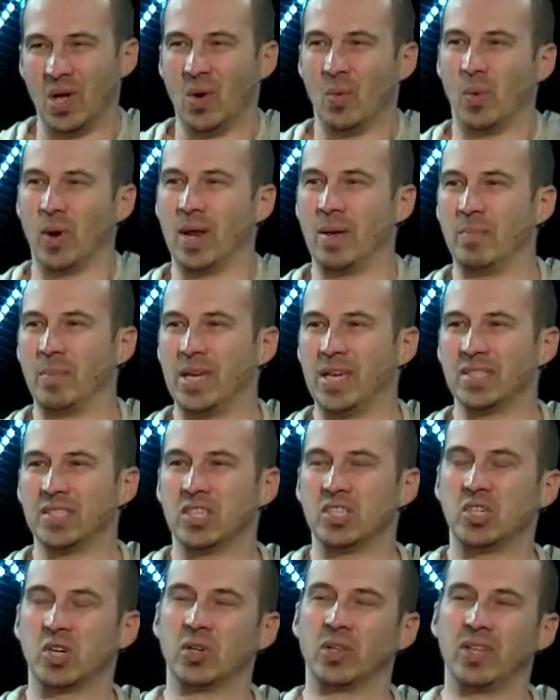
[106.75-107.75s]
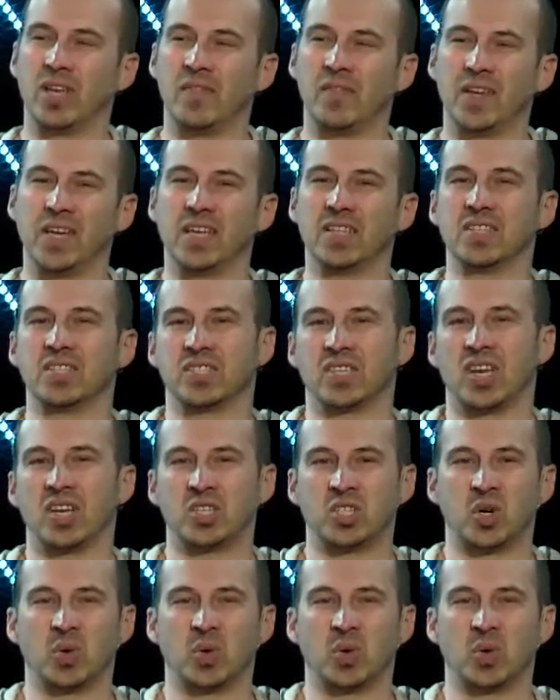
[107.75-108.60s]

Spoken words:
What it means is you're living in such a